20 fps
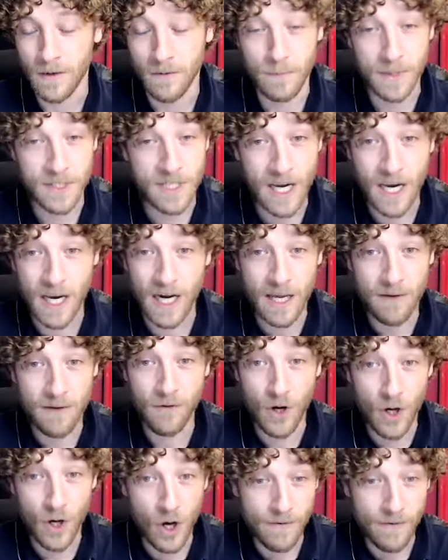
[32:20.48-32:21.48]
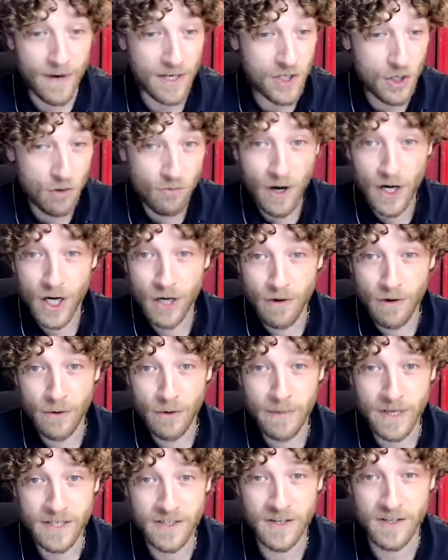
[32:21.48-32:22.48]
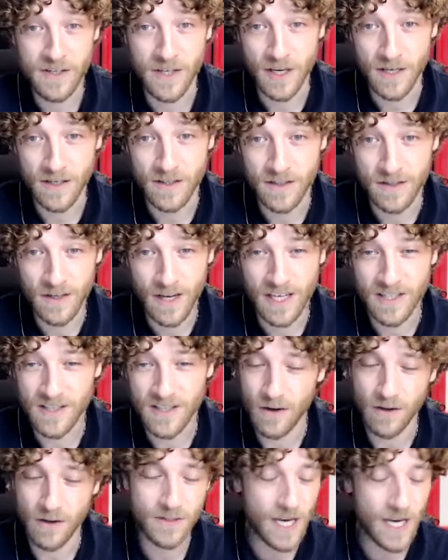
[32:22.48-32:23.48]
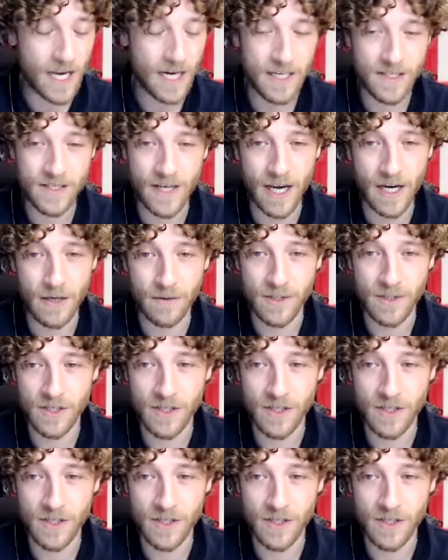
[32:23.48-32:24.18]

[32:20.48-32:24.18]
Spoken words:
particularly for a lot of us who run our own businesses, it's not telesales.